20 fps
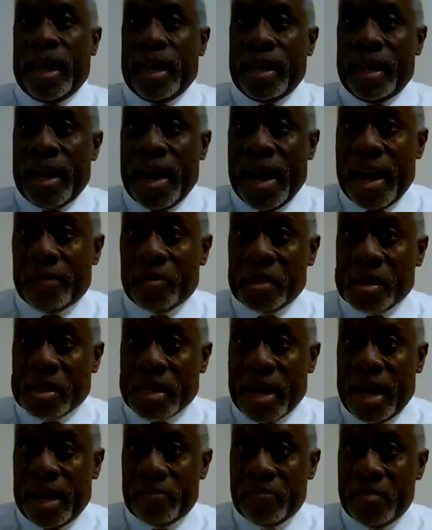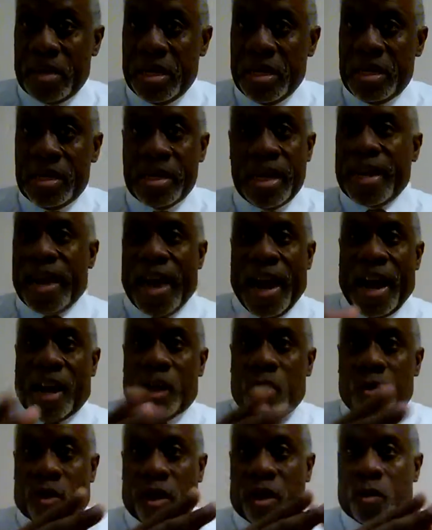And it have the same meaning. I
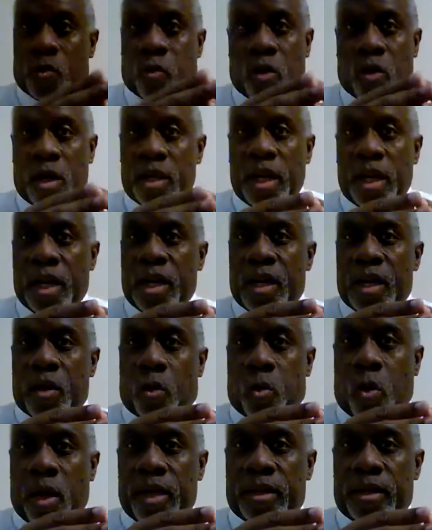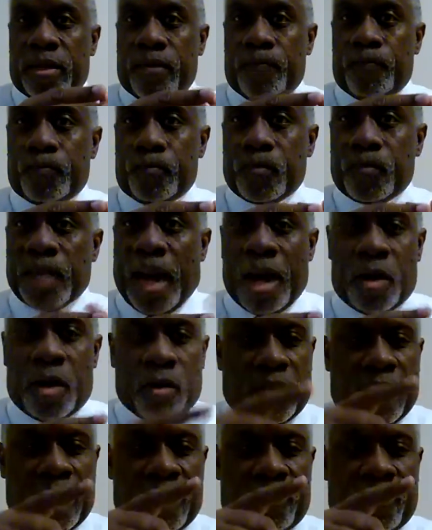don't care what, what, I
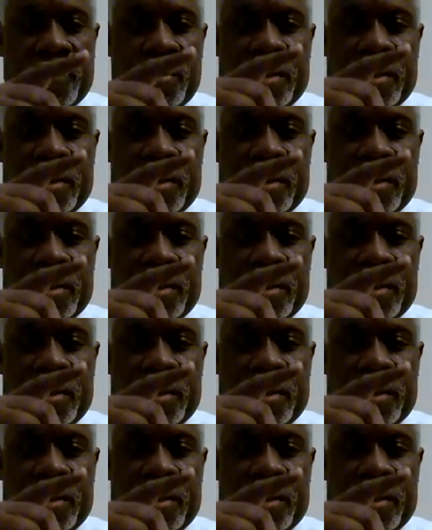don't care